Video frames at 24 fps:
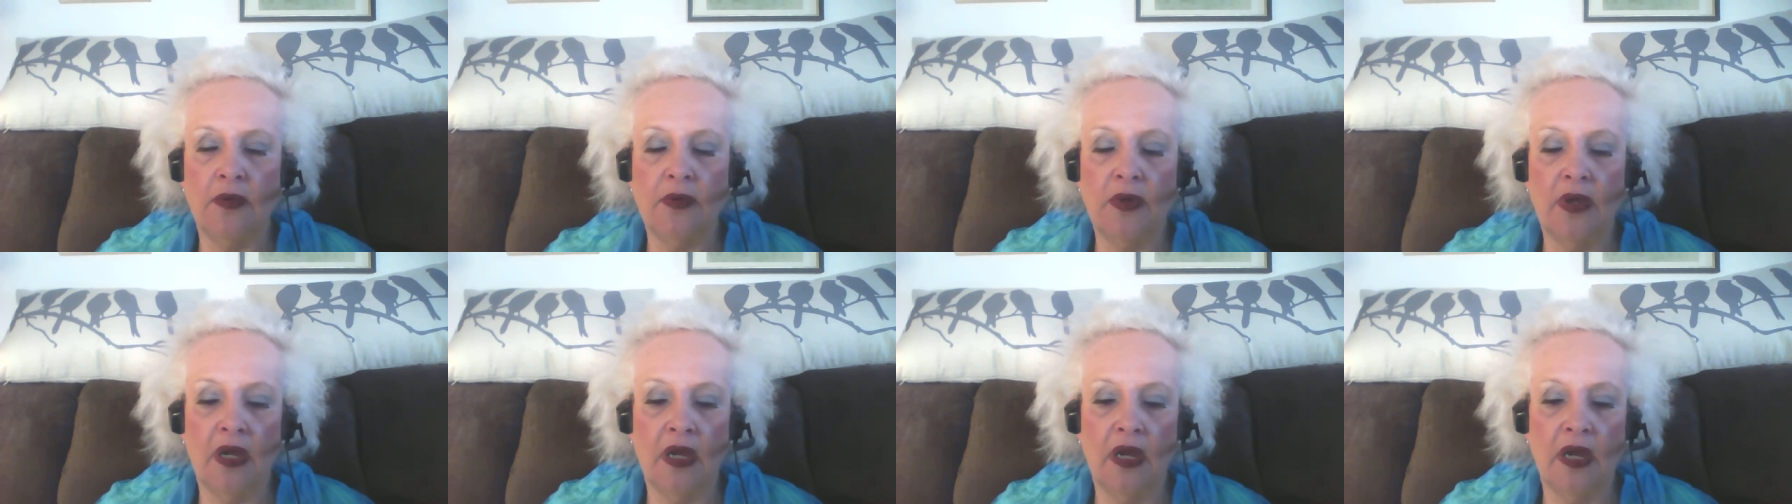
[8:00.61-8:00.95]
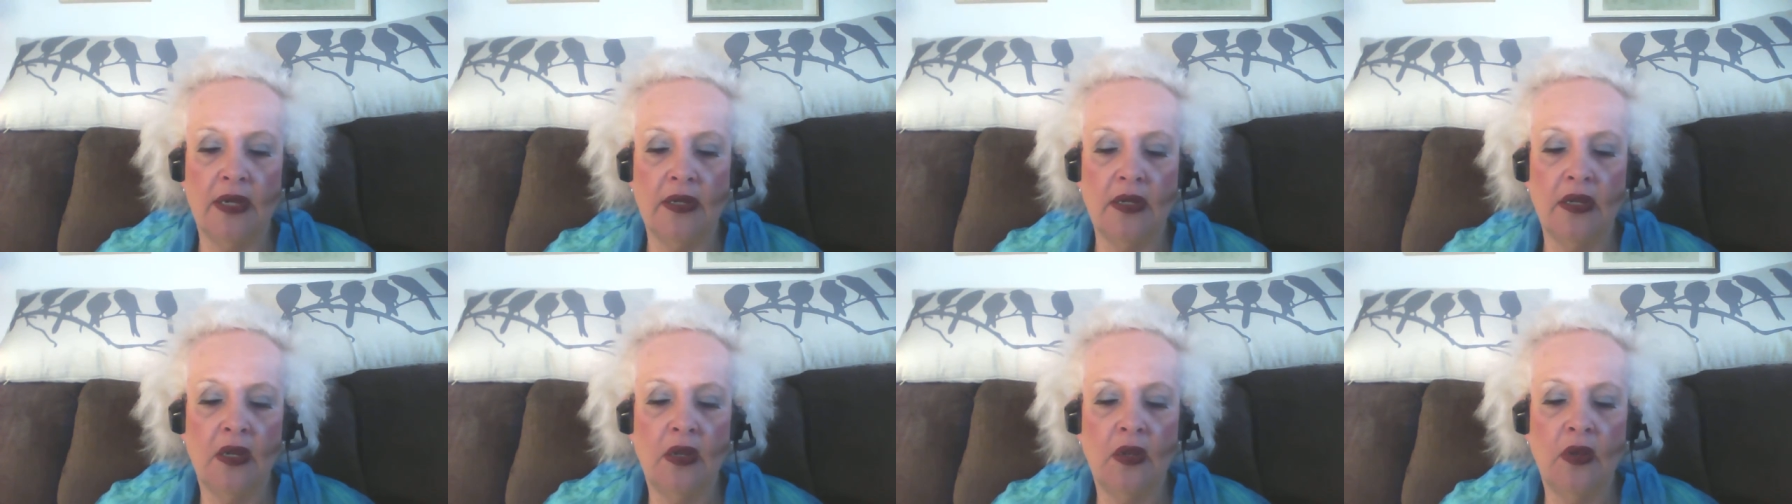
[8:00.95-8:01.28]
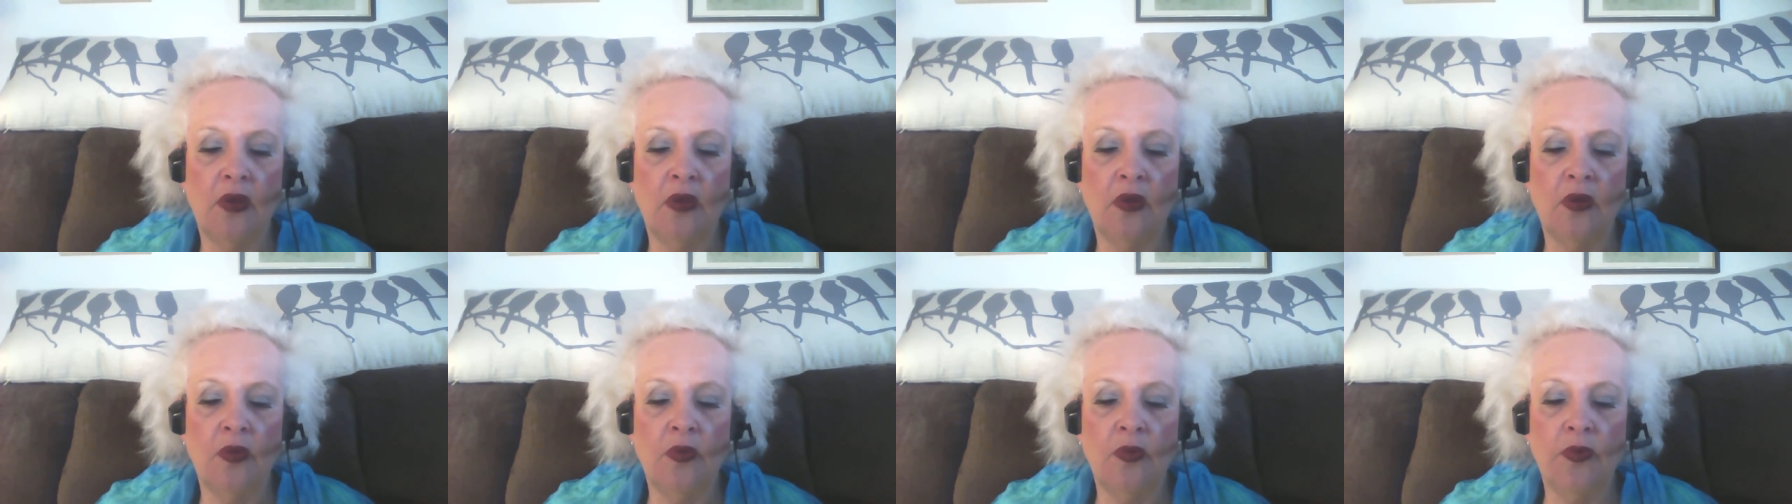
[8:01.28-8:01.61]
God.
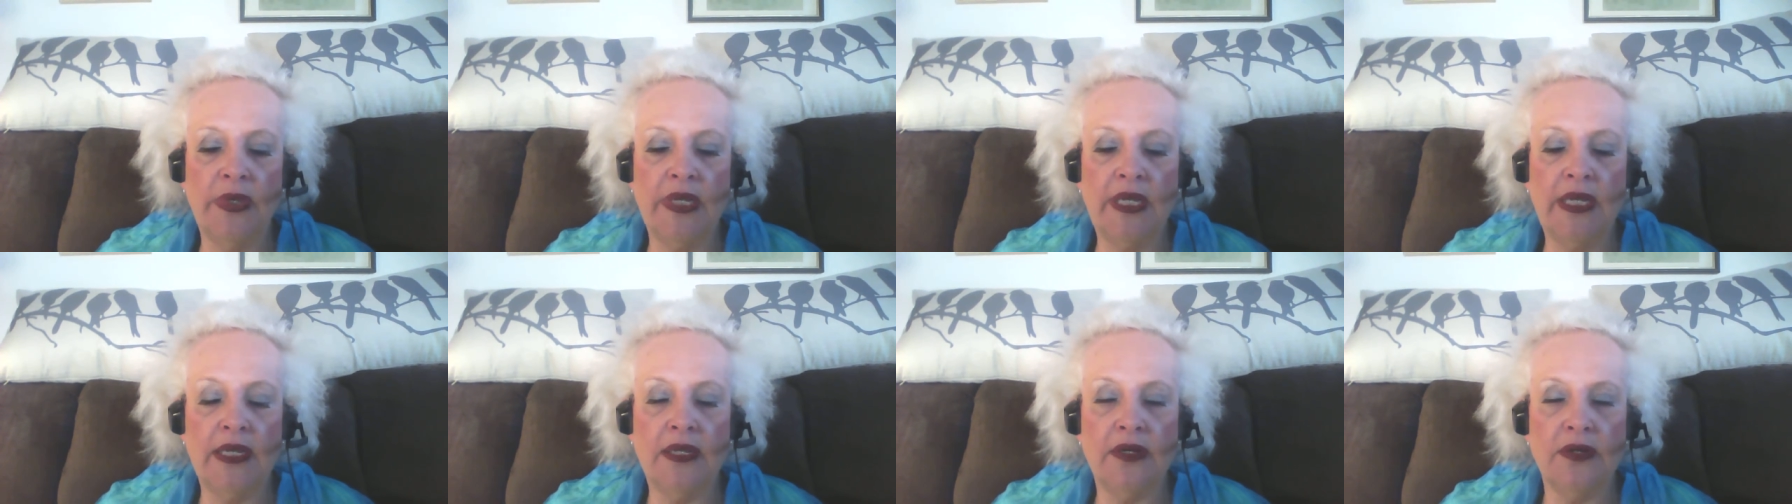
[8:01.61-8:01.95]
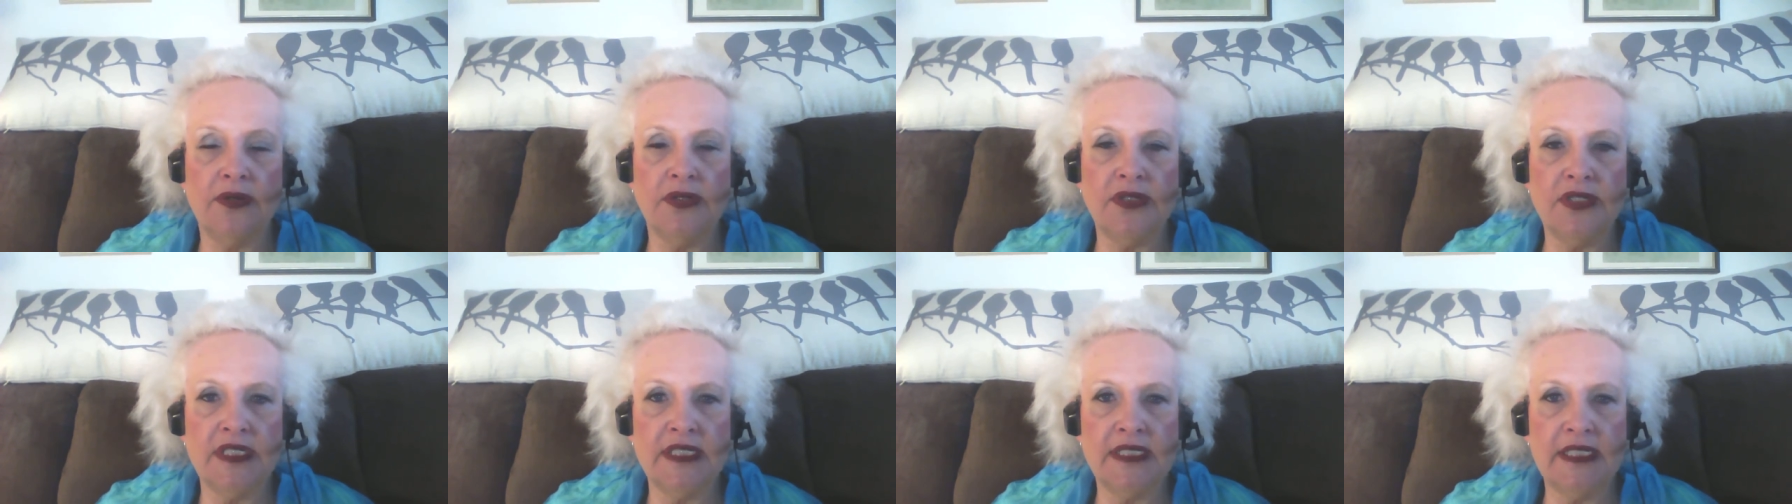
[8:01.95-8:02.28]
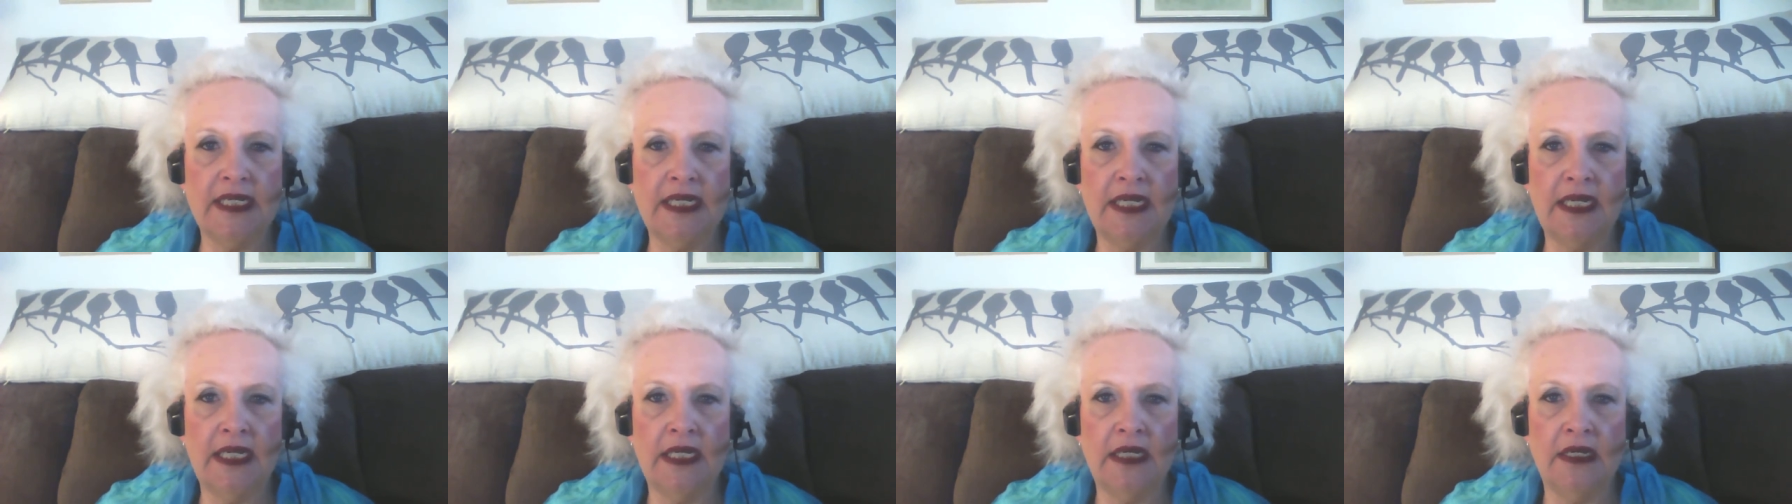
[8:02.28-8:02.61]
We
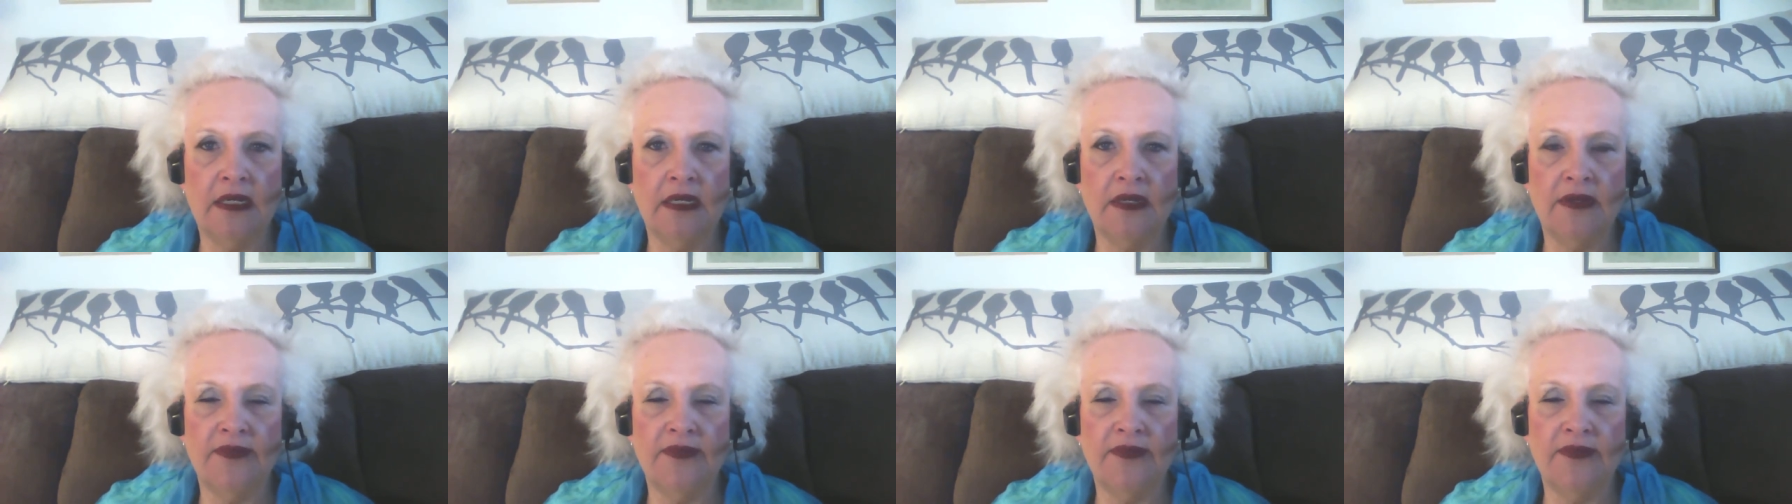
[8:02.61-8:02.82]
intercede